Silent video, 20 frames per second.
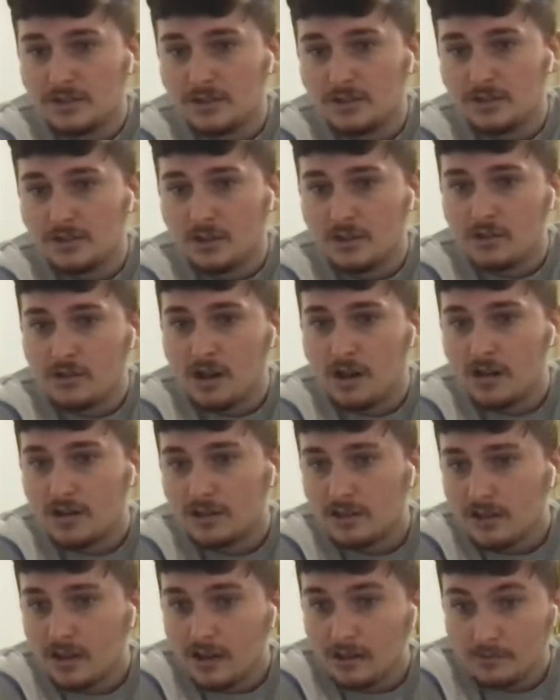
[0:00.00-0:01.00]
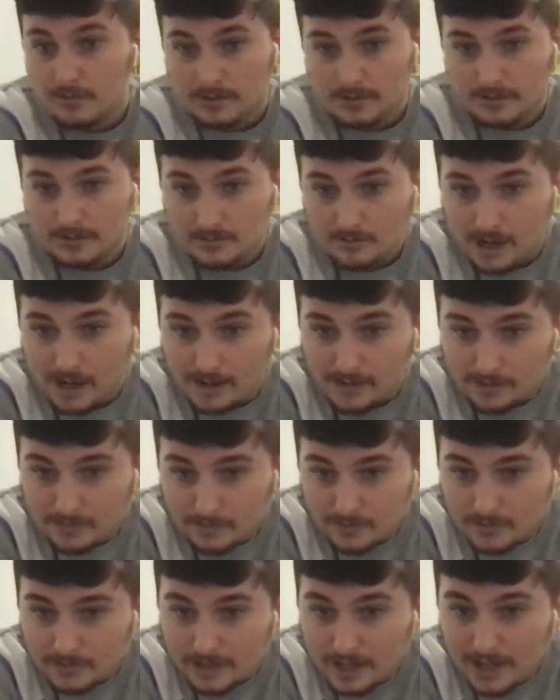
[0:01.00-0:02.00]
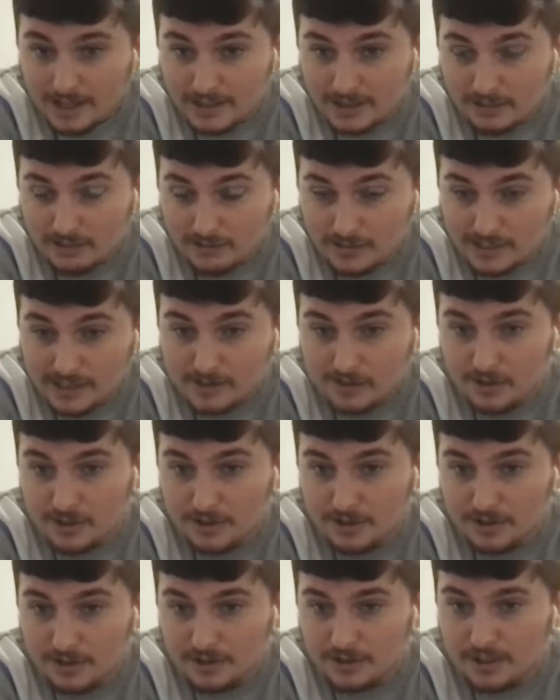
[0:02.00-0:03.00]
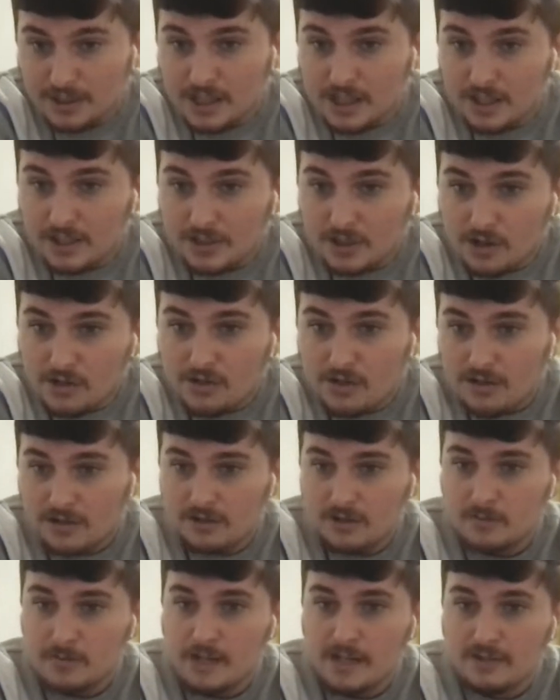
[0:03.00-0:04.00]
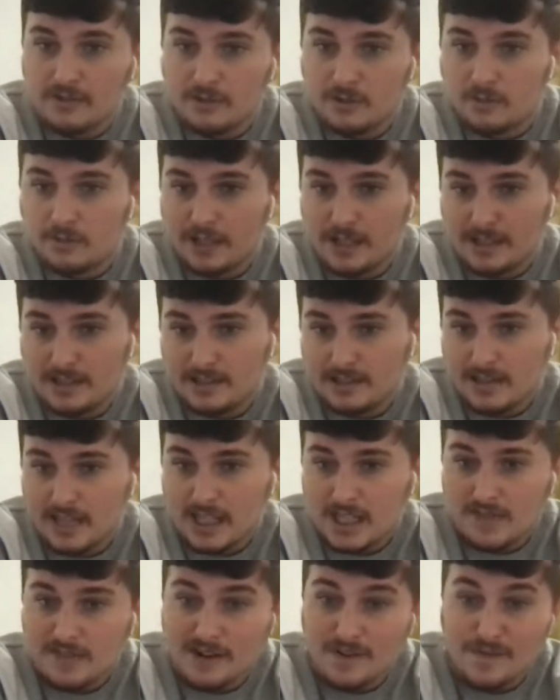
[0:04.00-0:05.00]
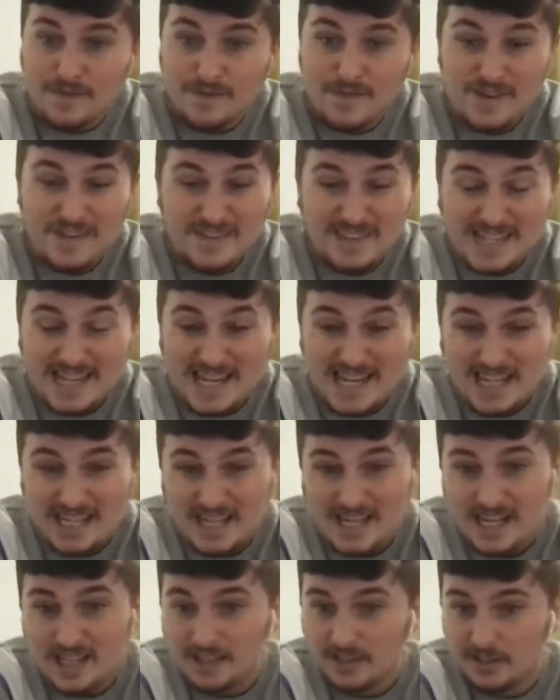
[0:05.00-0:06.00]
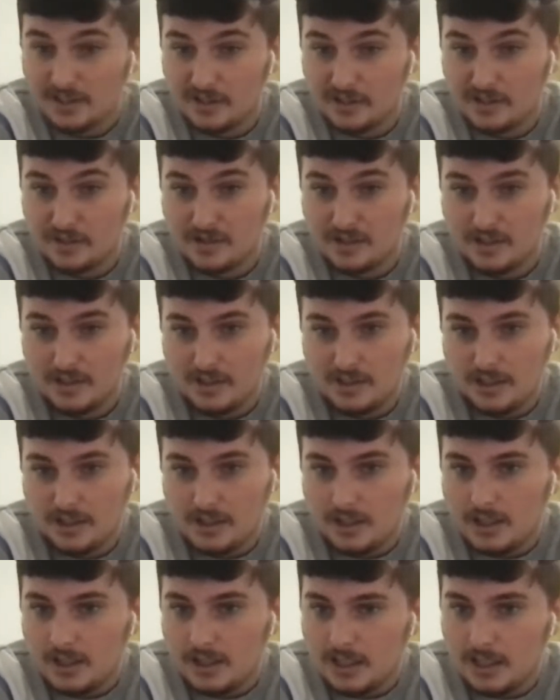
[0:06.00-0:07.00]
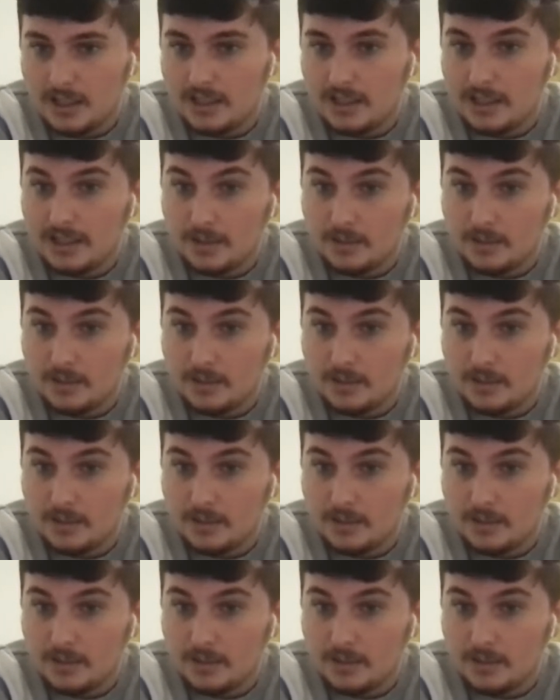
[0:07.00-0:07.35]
Doncaster, wow, that is great knowledge, John. Doncaster and Mansfield played in the second round 15 years ago, and it